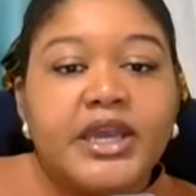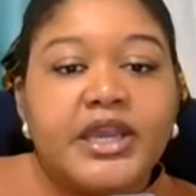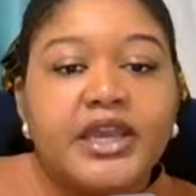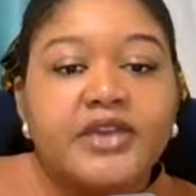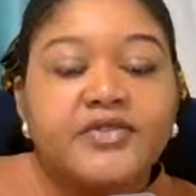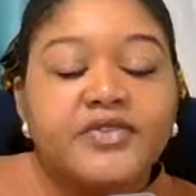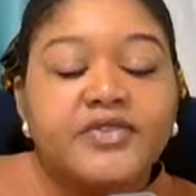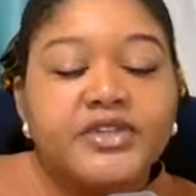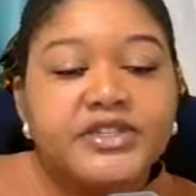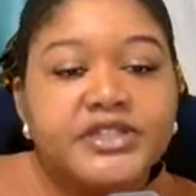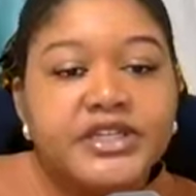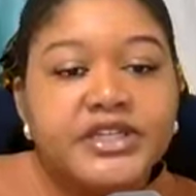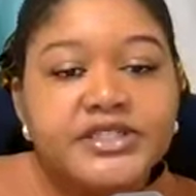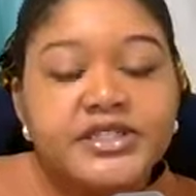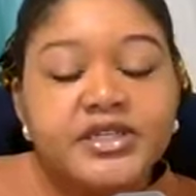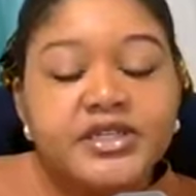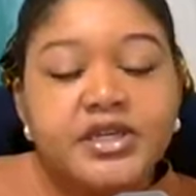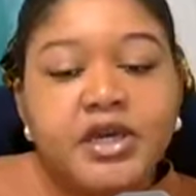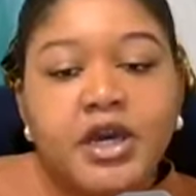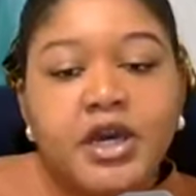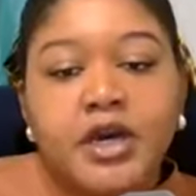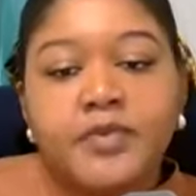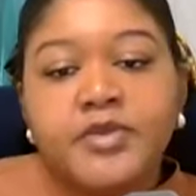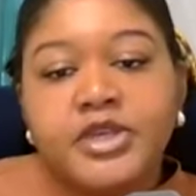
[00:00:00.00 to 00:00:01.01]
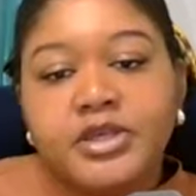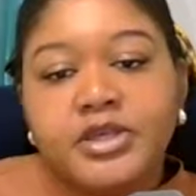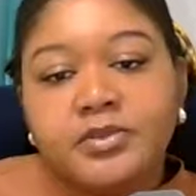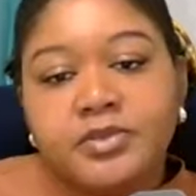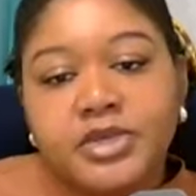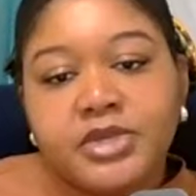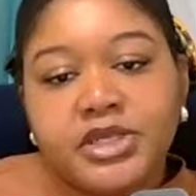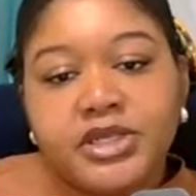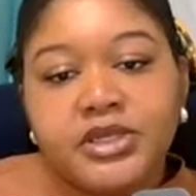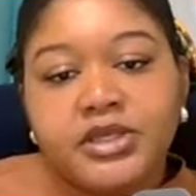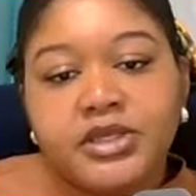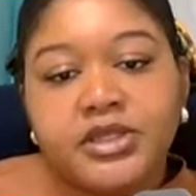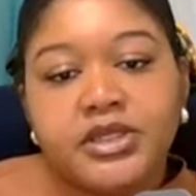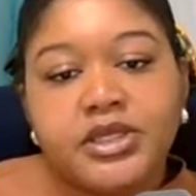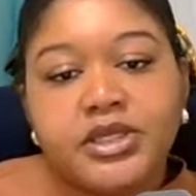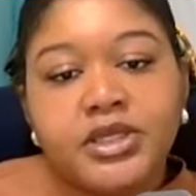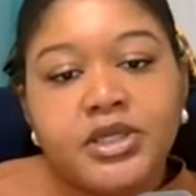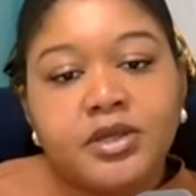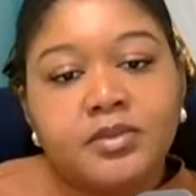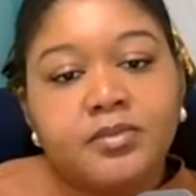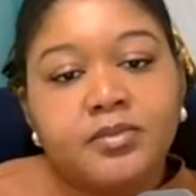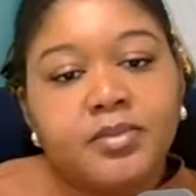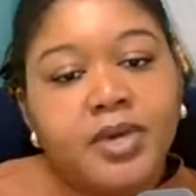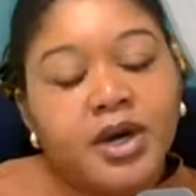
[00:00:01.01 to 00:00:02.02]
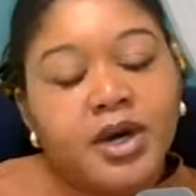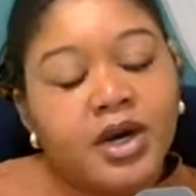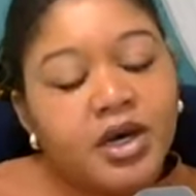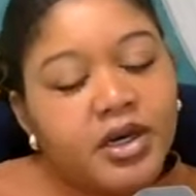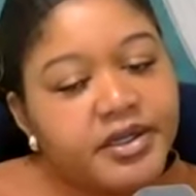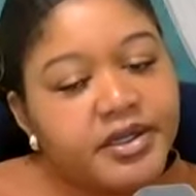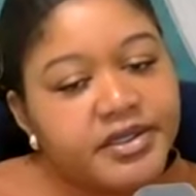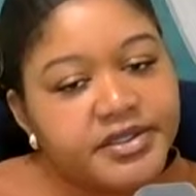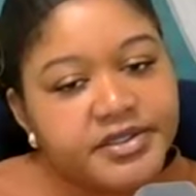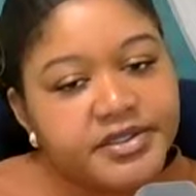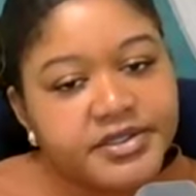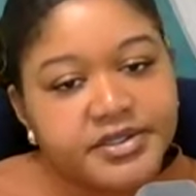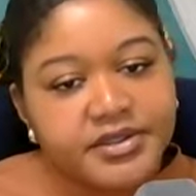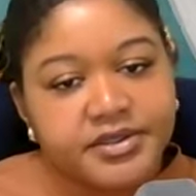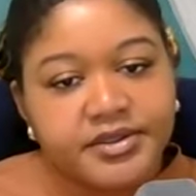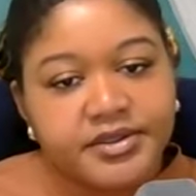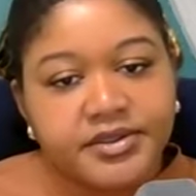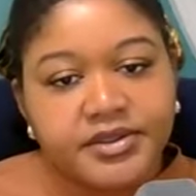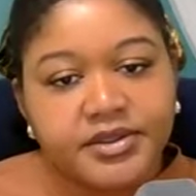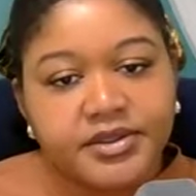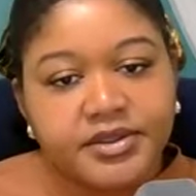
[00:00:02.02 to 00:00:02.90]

If it doesn't come immediately, pause.